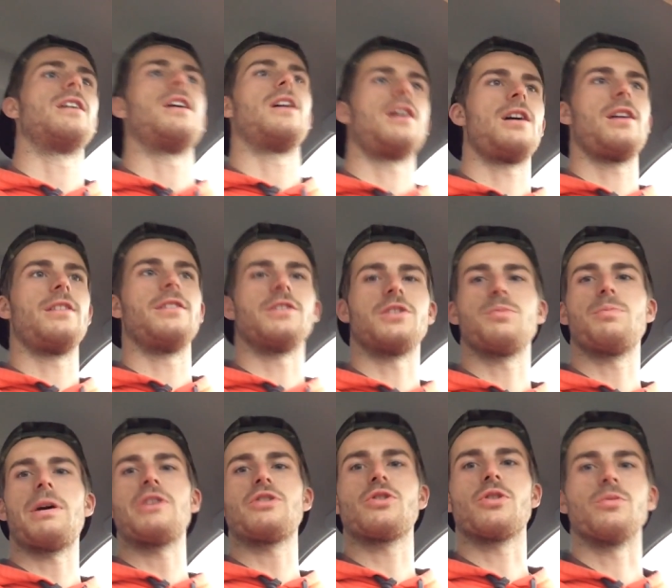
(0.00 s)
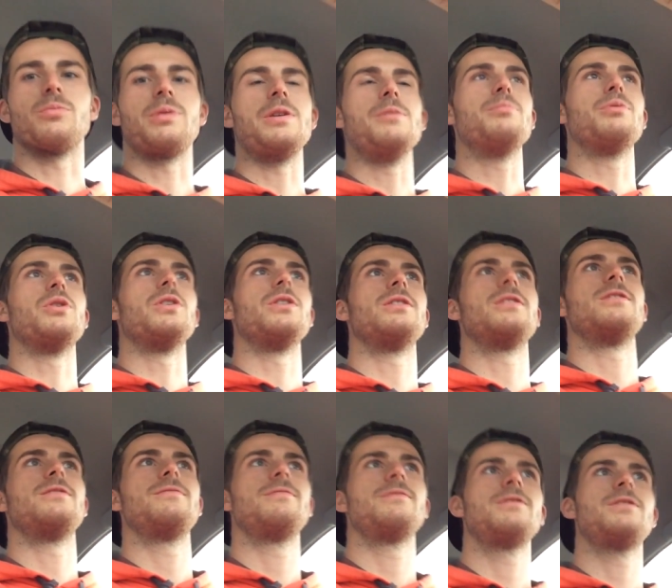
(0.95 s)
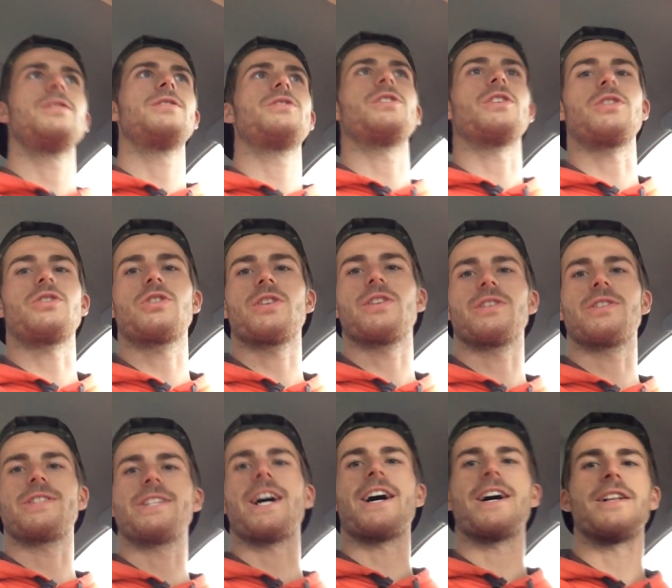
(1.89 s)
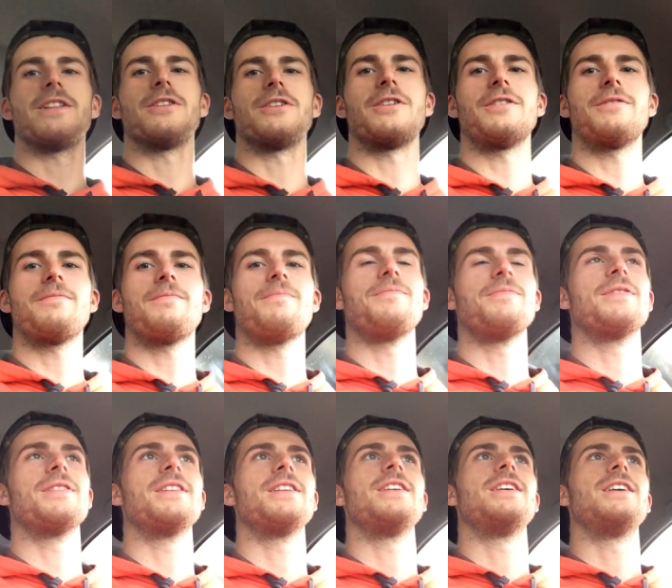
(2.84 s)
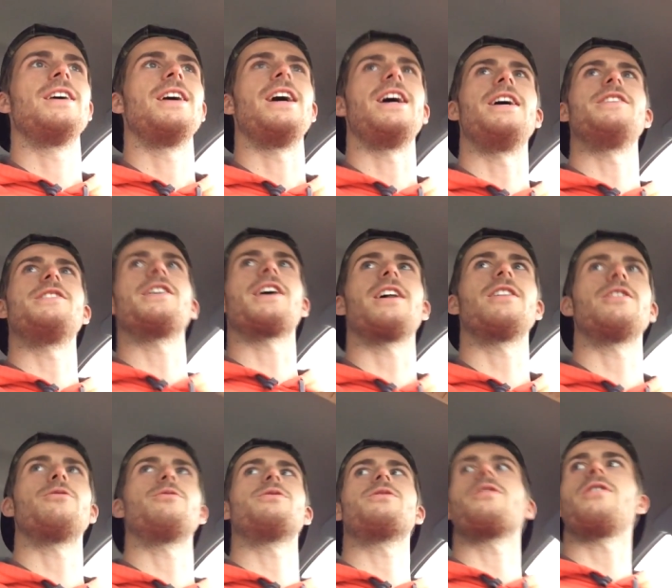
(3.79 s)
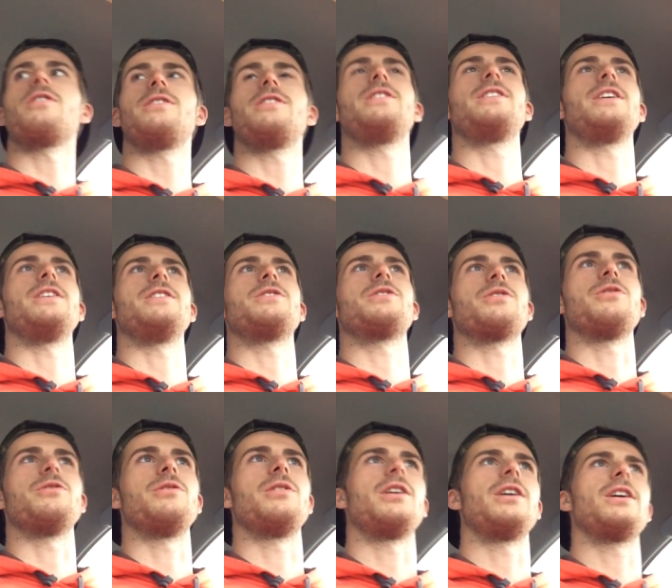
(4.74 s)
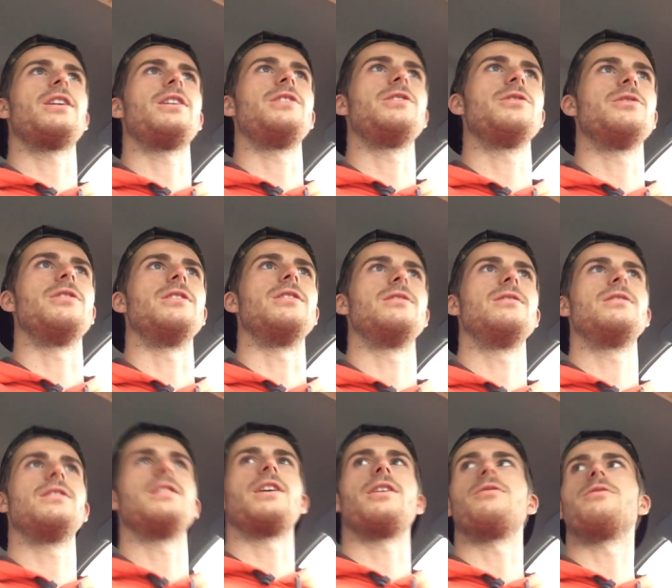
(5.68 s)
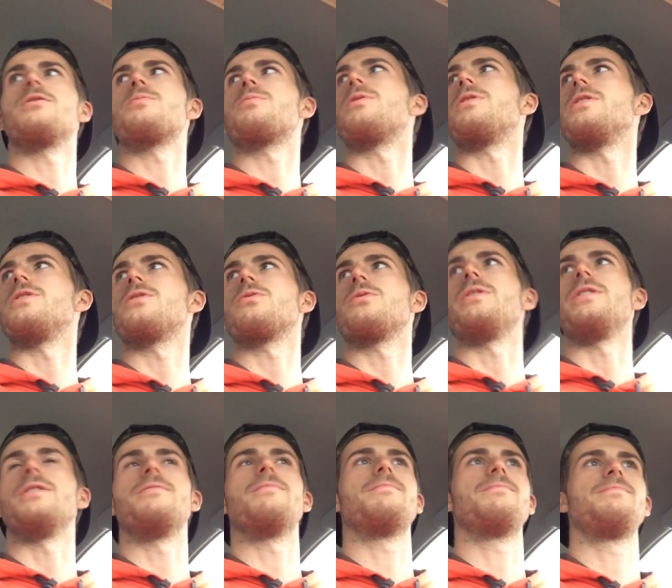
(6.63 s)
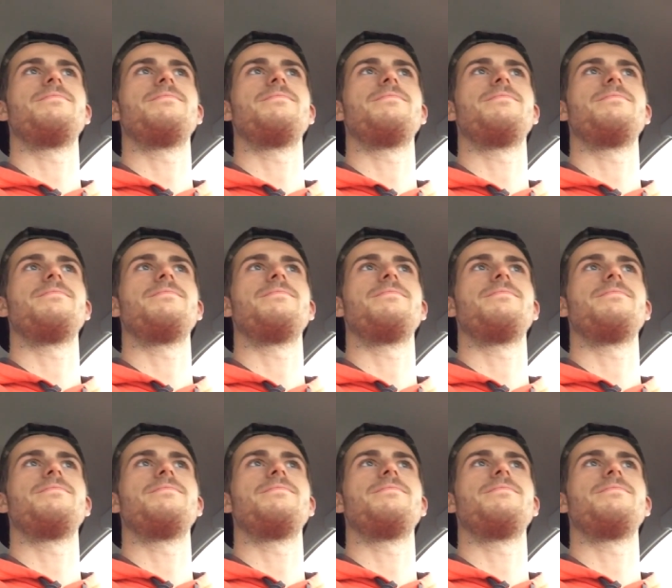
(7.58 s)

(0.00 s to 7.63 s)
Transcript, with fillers: uh, the special people such as Tyler and Tyler was gone today, so I got to do it. And that was pretty sweet.